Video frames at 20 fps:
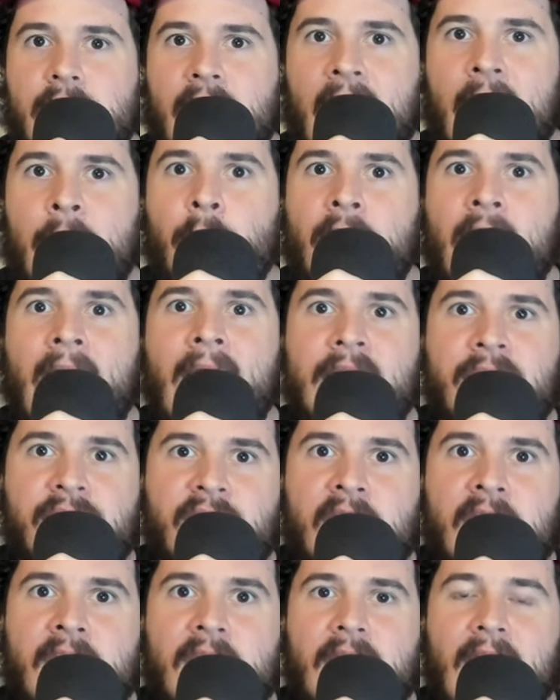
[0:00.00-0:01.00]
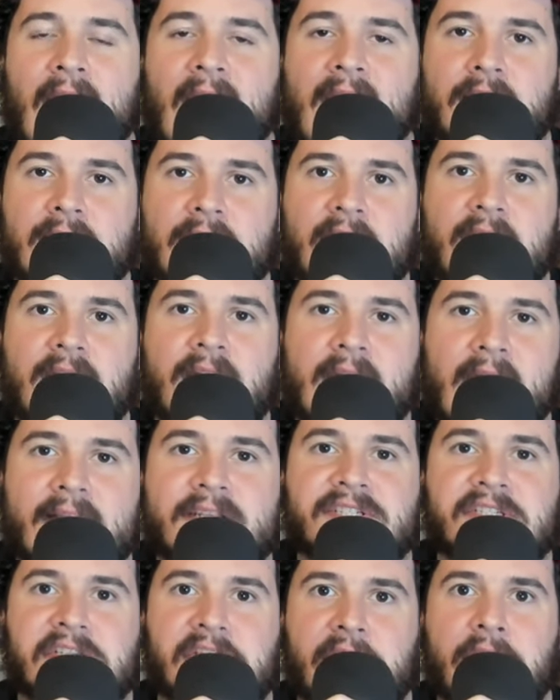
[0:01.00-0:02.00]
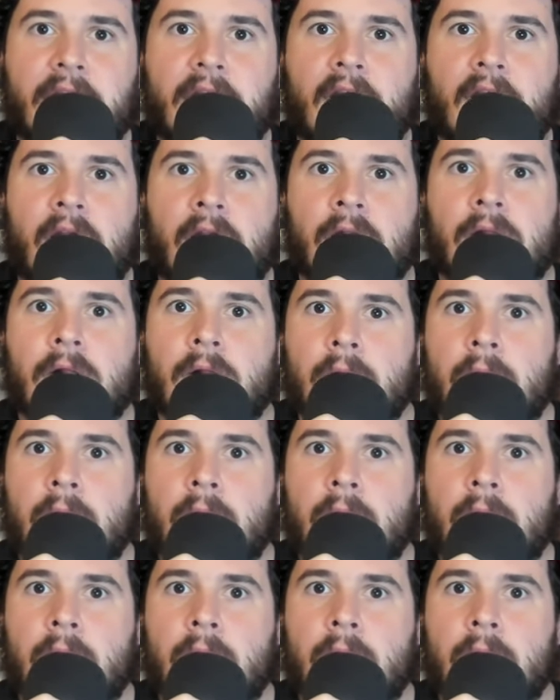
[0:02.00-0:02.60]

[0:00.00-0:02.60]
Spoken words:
And what I think next year,